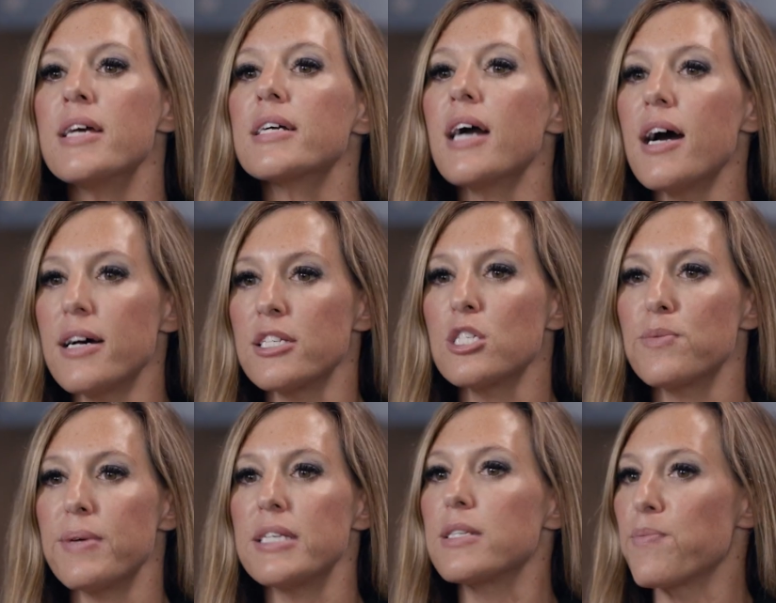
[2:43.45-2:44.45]

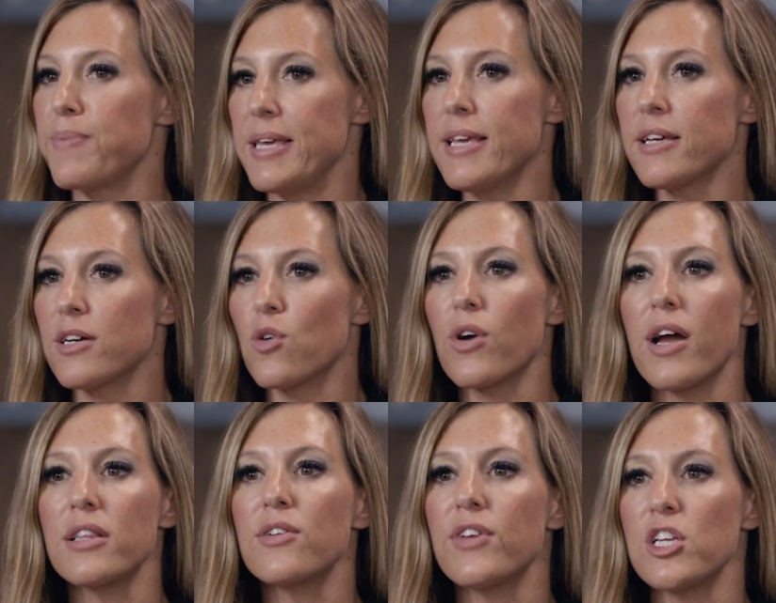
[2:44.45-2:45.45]
Cusp is a peak or
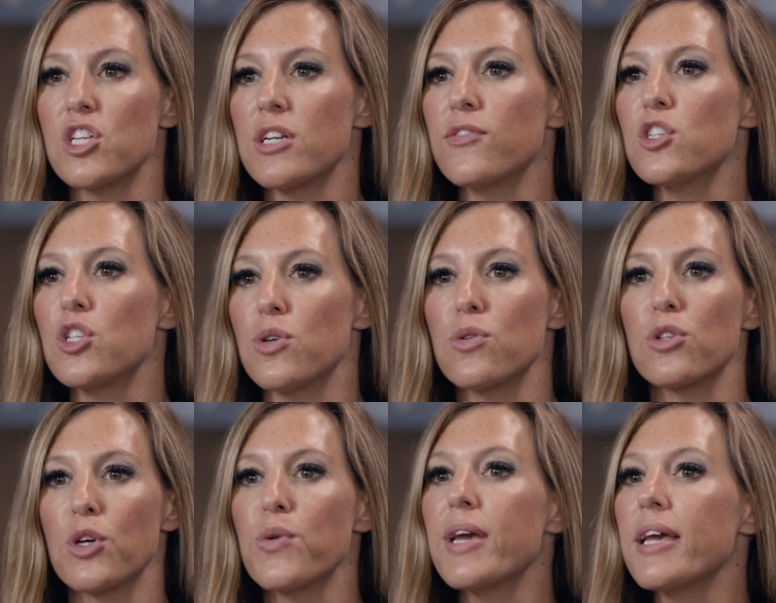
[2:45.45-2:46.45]
elevation of a tooth
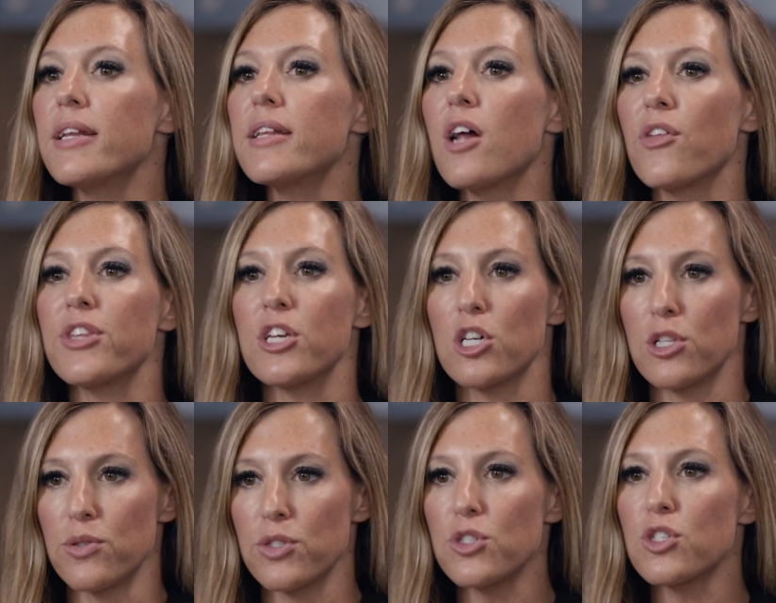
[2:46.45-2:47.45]
located on the
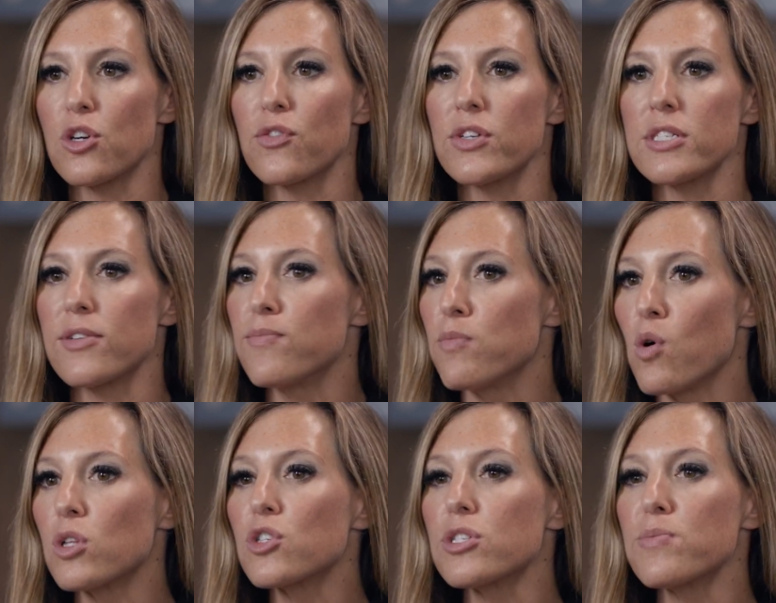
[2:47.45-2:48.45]
occlusal surface of
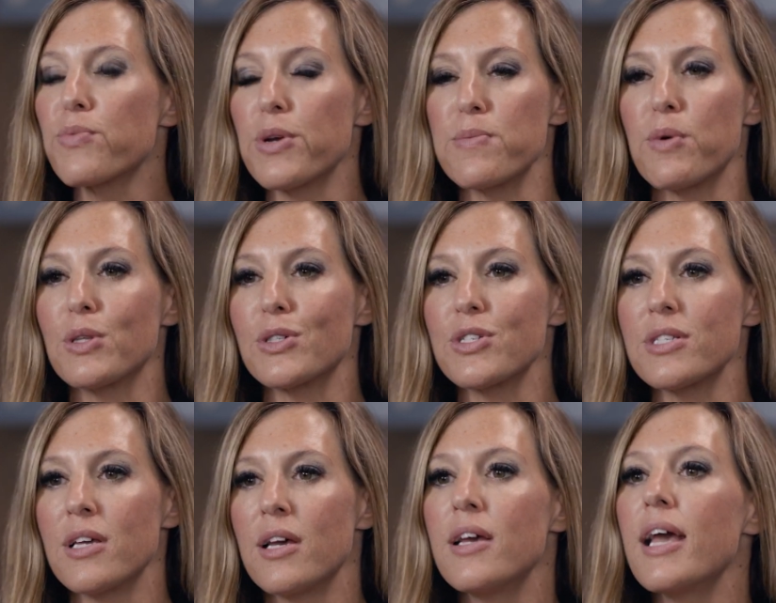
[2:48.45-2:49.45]
molars and
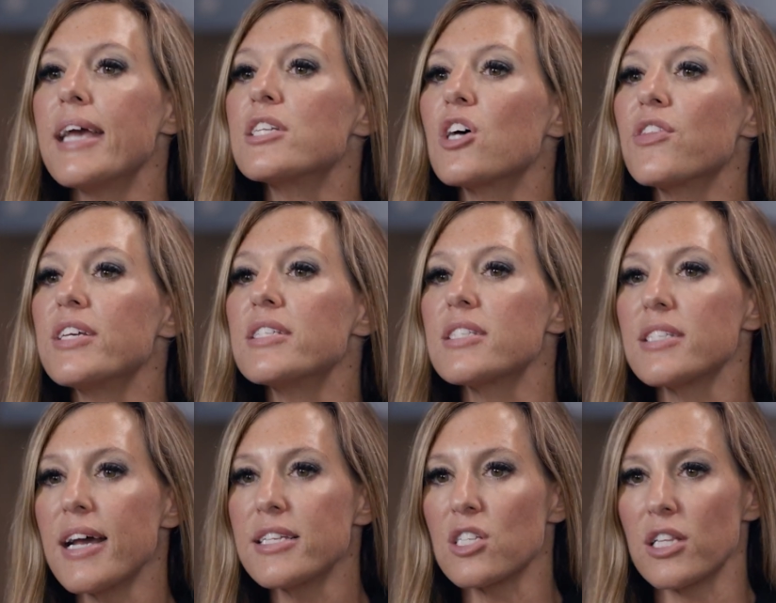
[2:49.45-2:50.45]
premolars and on the
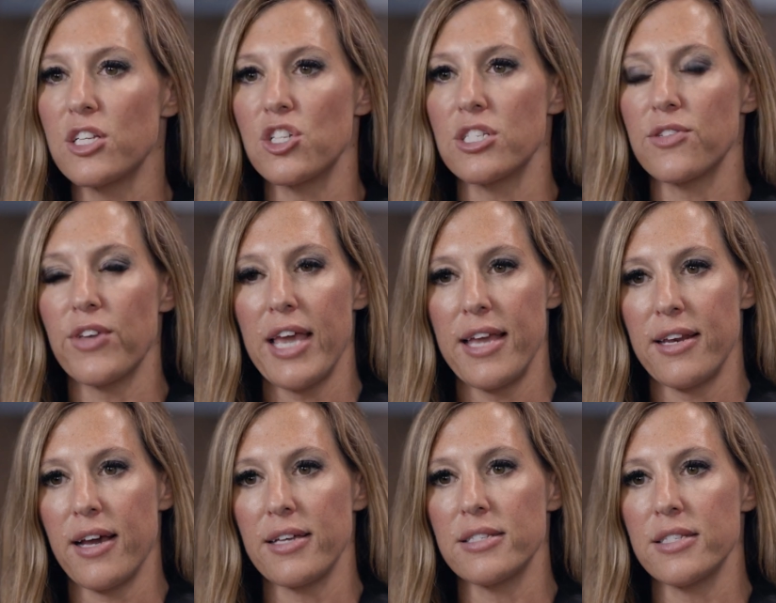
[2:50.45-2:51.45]
incisal edges of
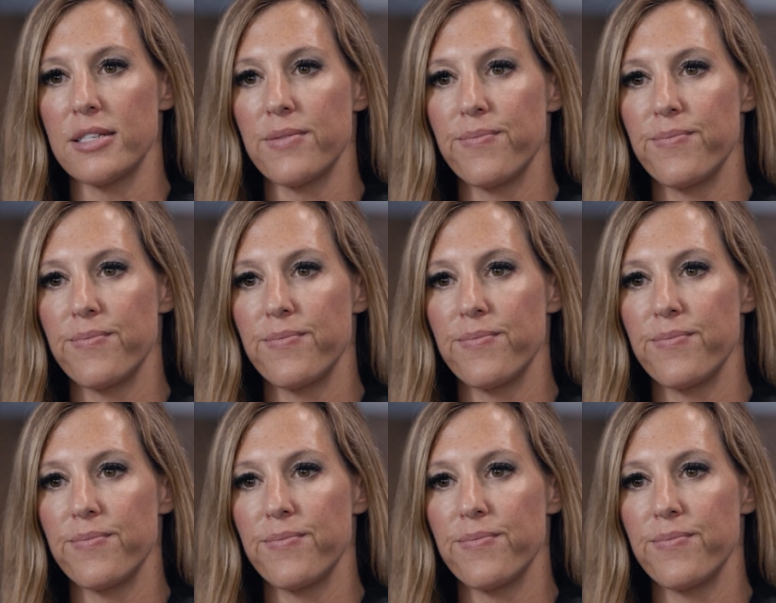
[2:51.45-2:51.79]
canines.